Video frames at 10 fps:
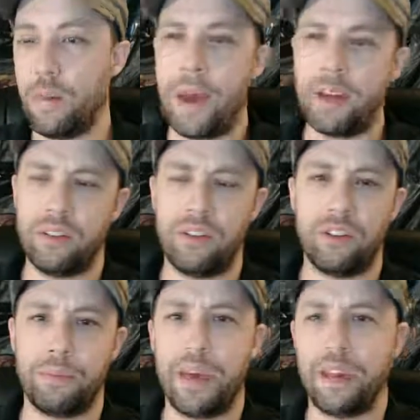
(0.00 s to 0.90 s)
I imagine
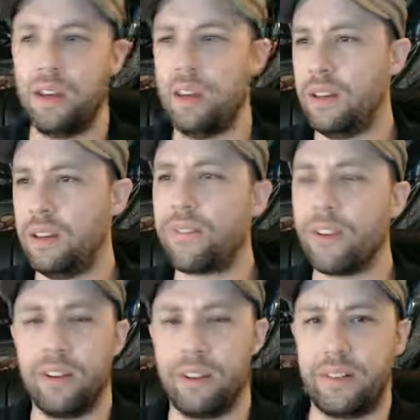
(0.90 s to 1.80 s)
there's many
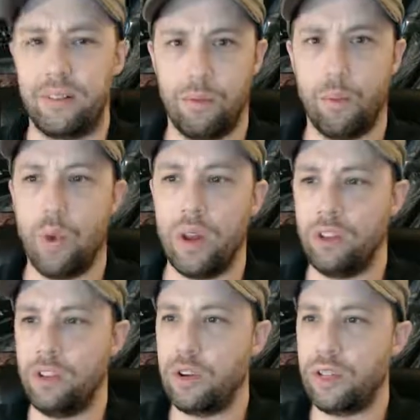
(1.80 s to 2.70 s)
different
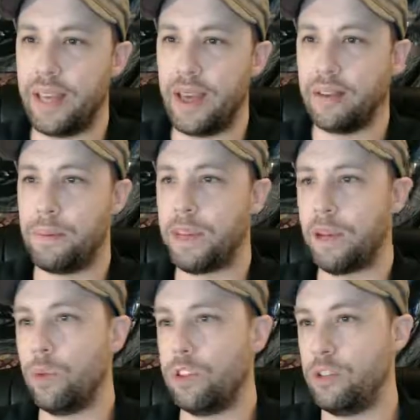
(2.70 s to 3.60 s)
ones you can get depending
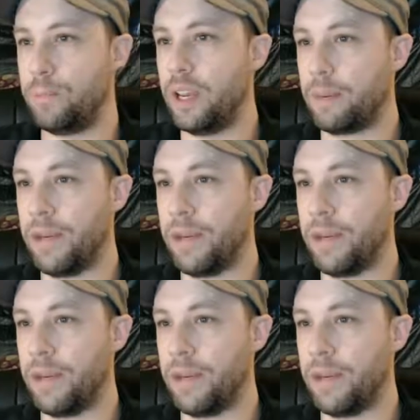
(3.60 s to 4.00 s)
on what you pick,